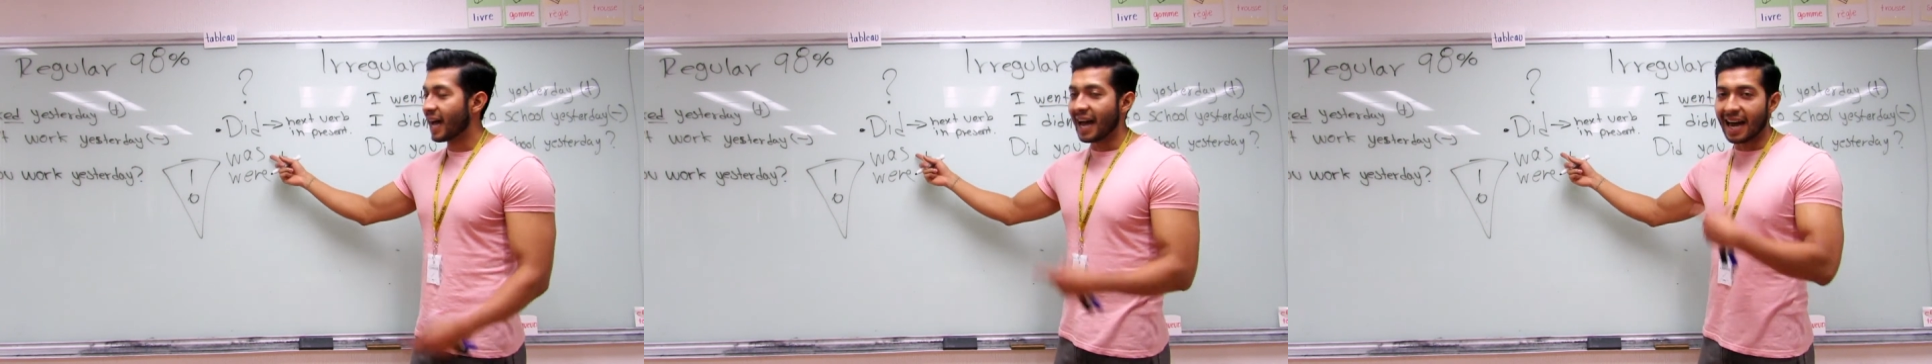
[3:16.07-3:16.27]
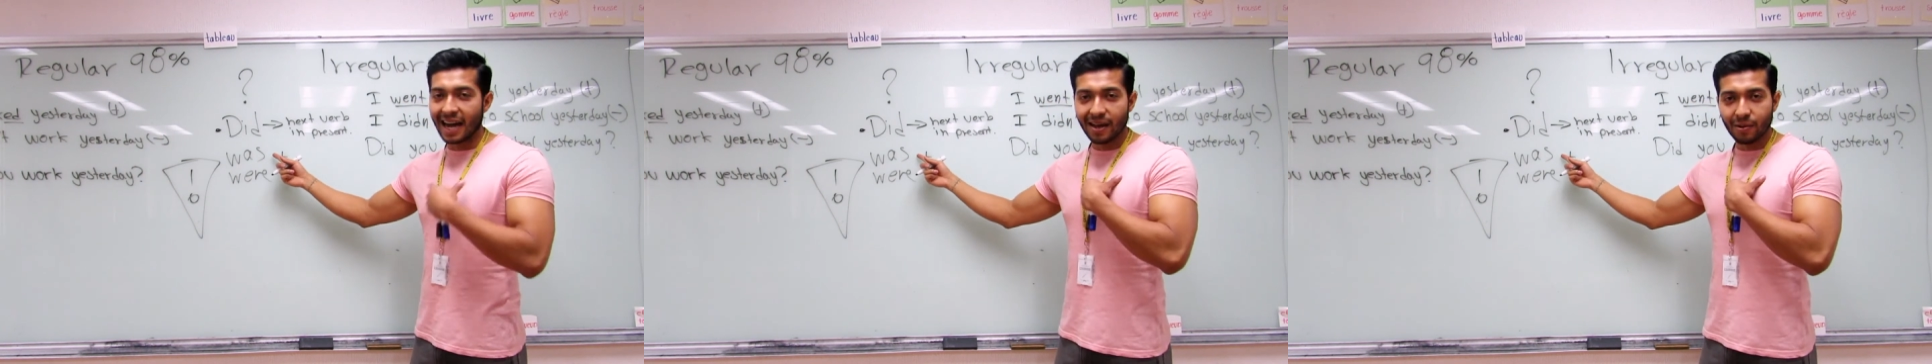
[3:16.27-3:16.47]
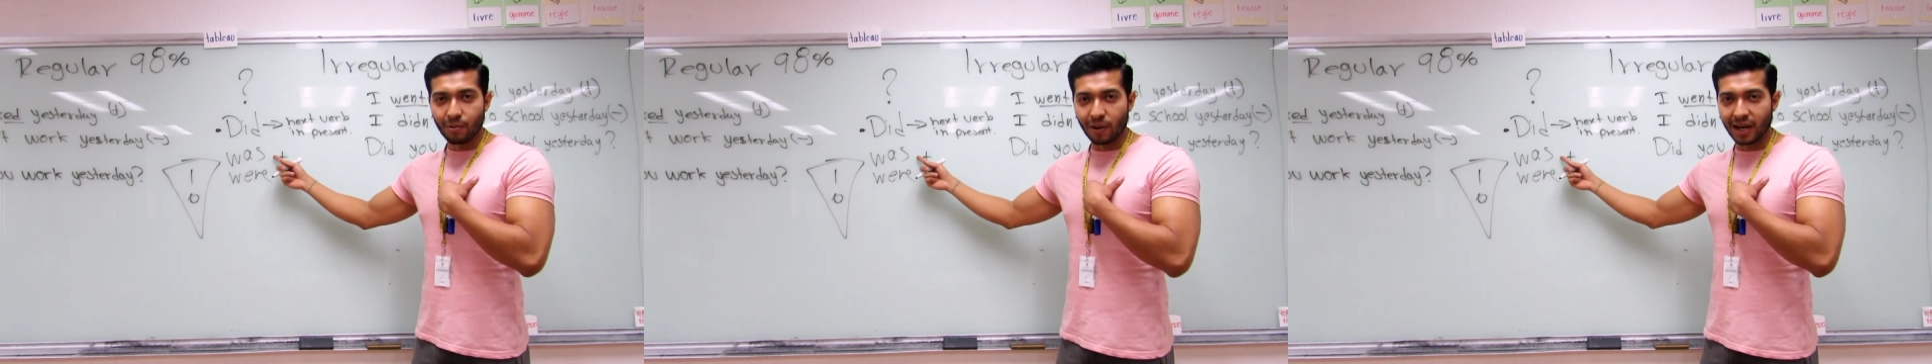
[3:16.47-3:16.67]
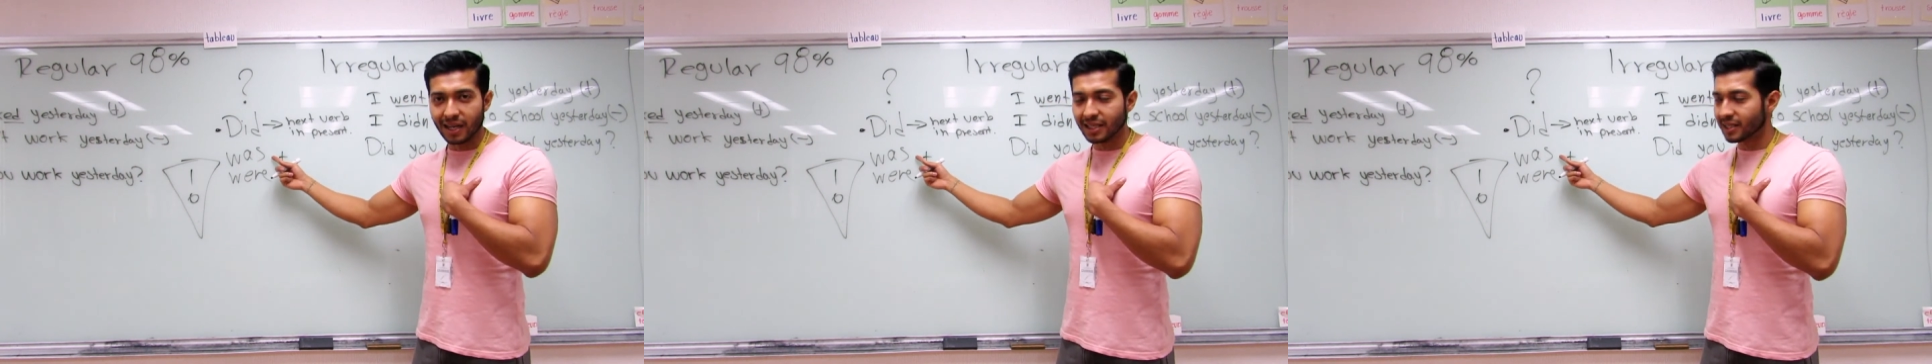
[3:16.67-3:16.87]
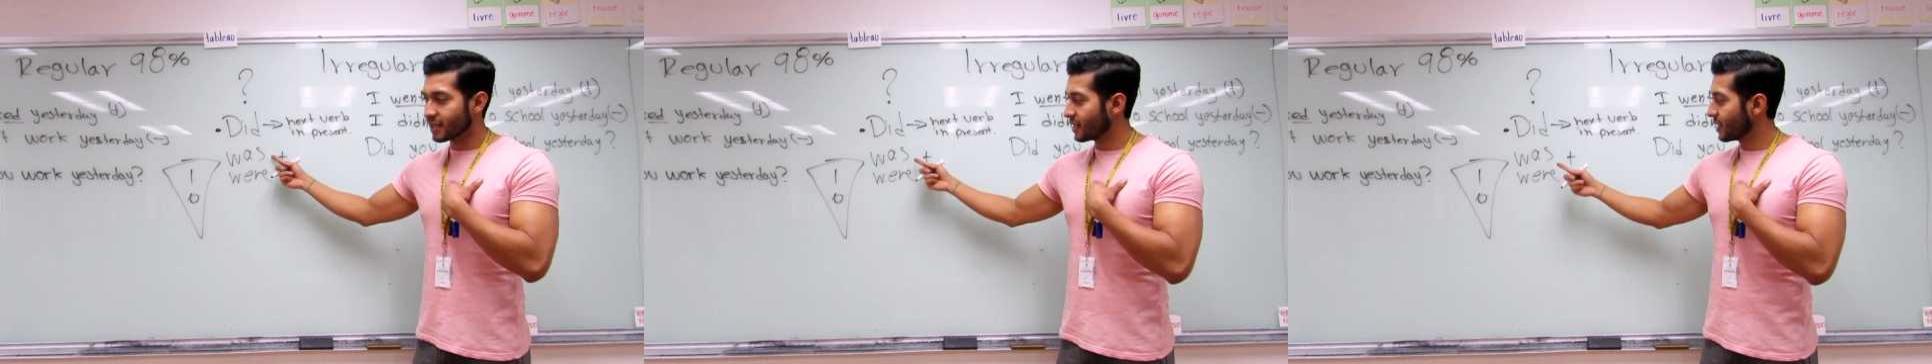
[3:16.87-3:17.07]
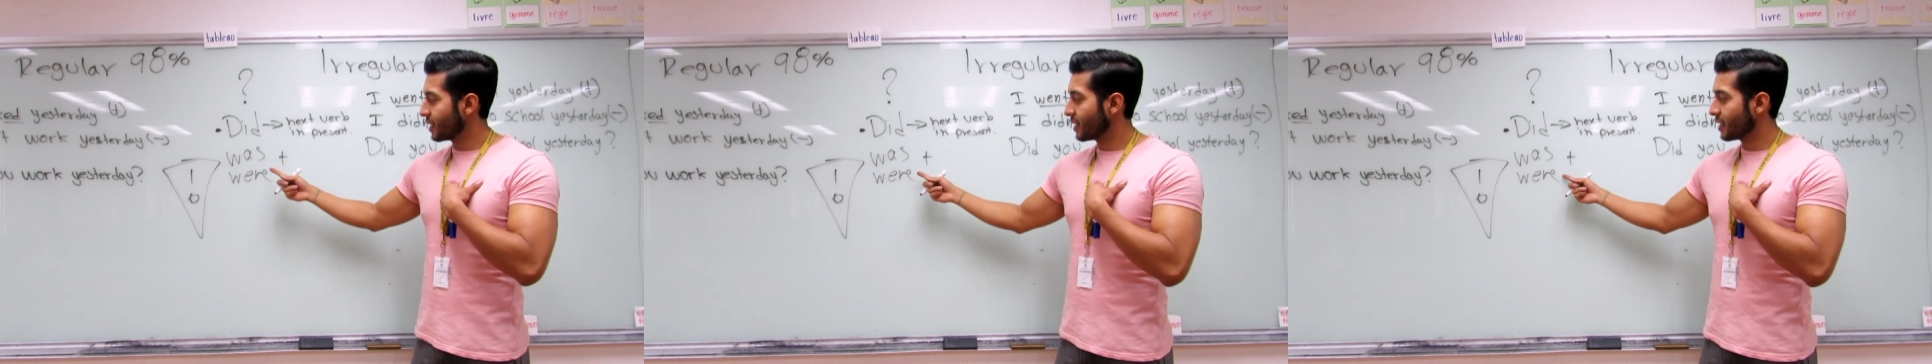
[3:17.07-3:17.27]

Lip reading: I was,